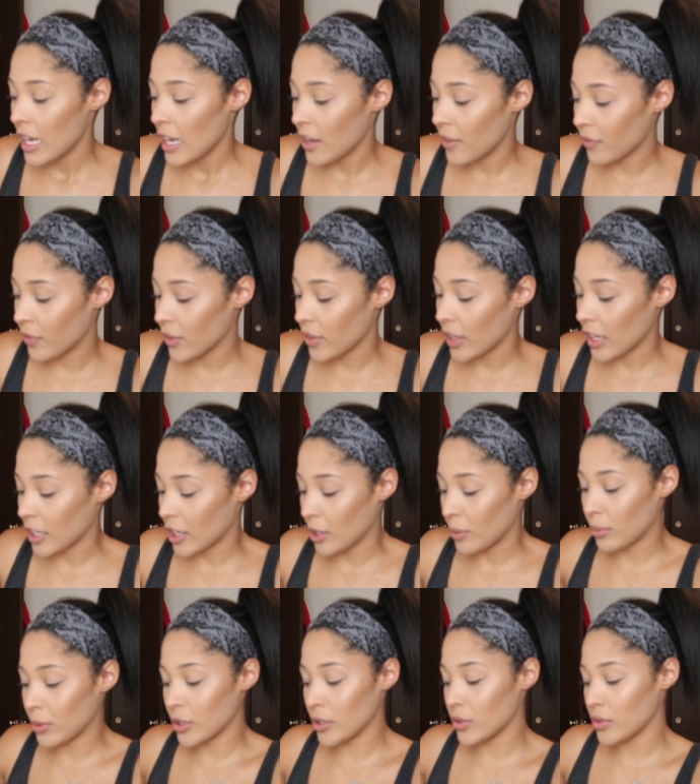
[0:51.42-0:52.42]
And for like the
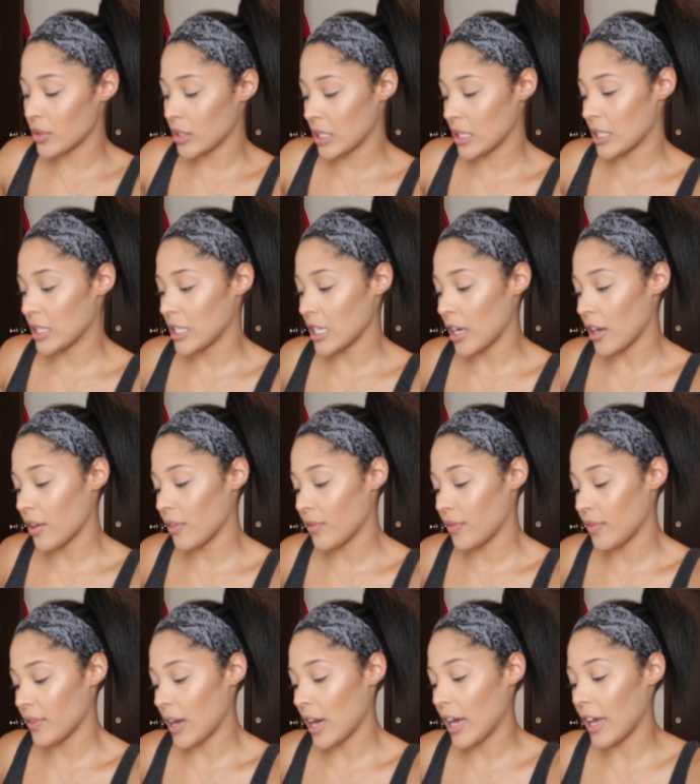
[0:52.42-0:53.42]
blues and
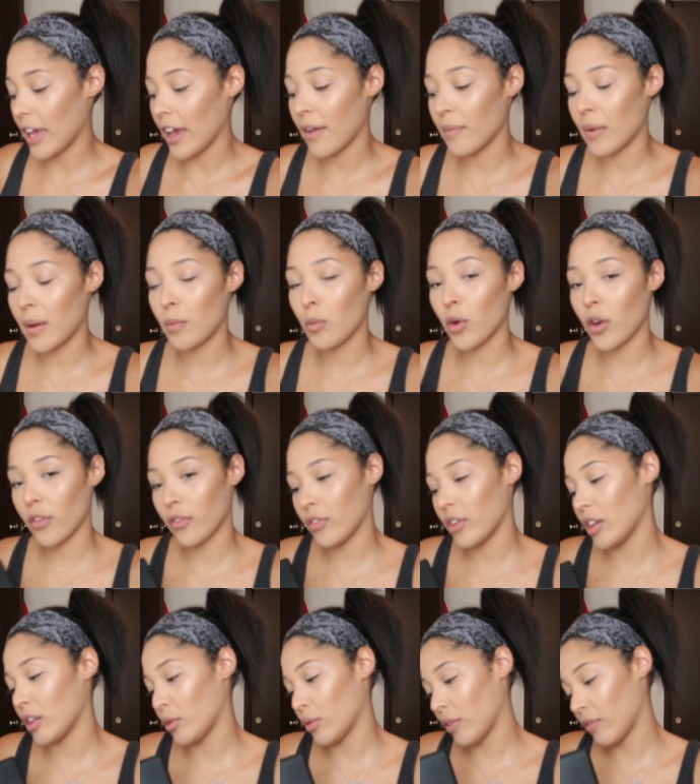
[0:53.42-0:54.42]
stuff, I have my
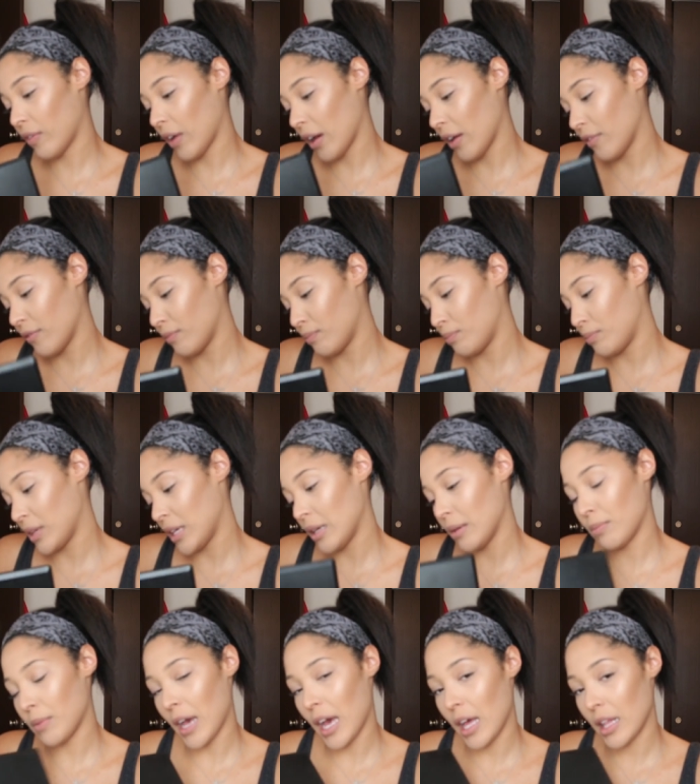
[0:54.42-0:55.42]
Morphe
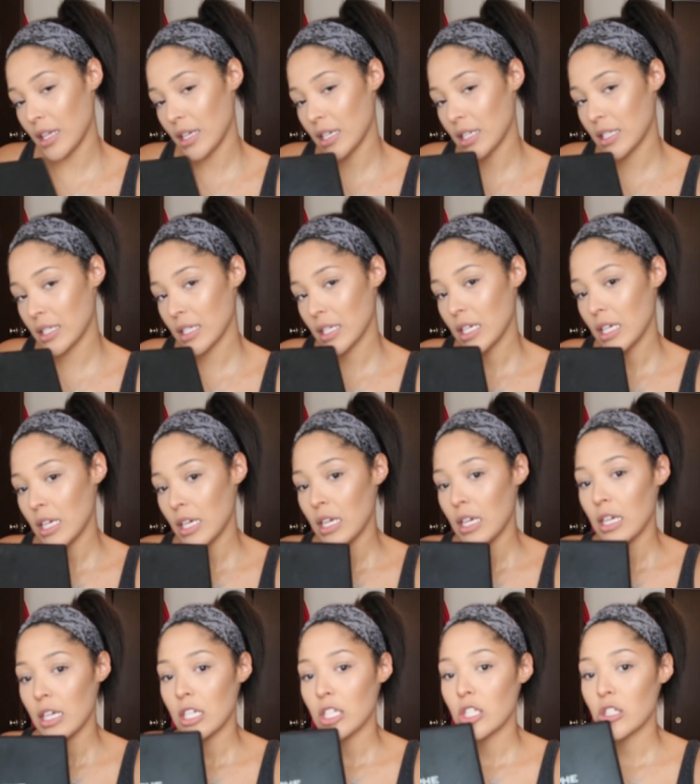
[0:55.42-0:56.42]
35B palette.
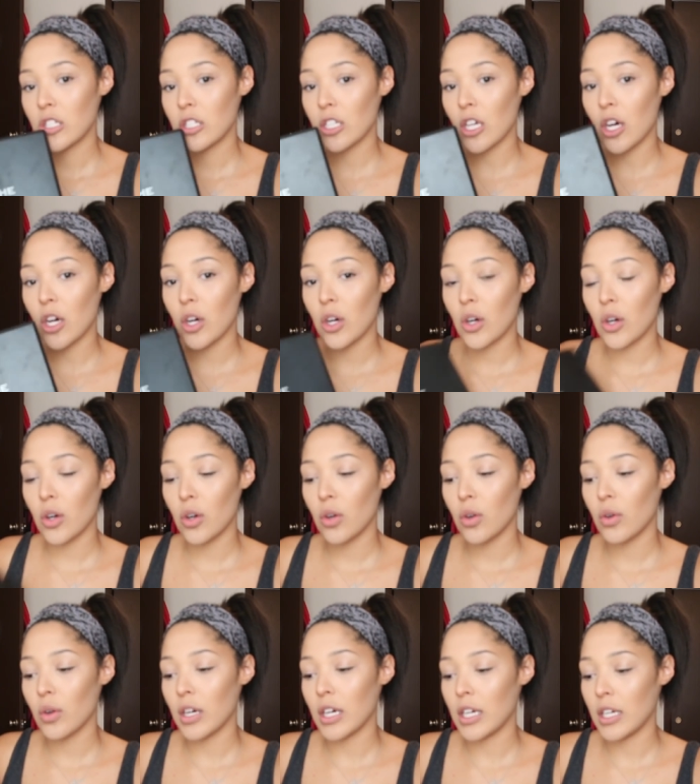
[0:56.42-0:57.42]

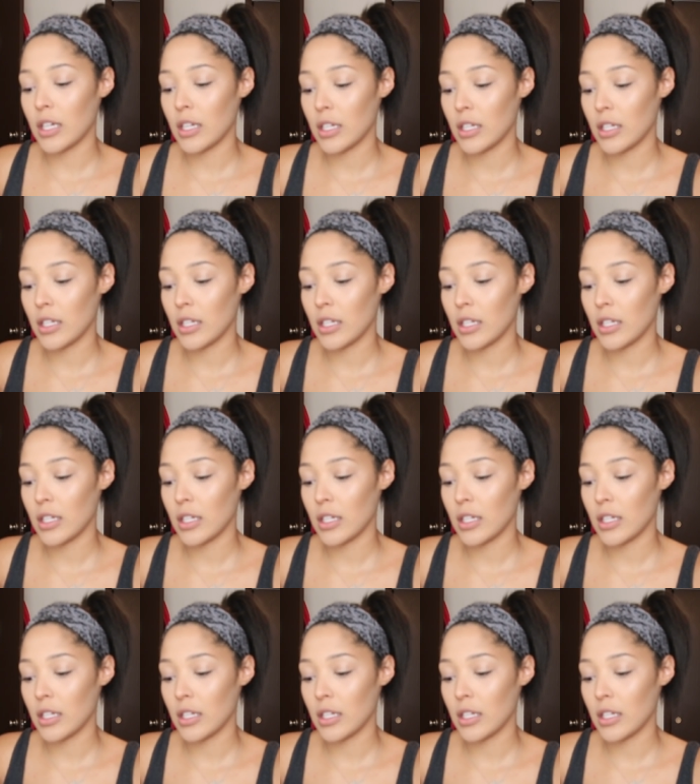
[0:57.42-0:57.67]
So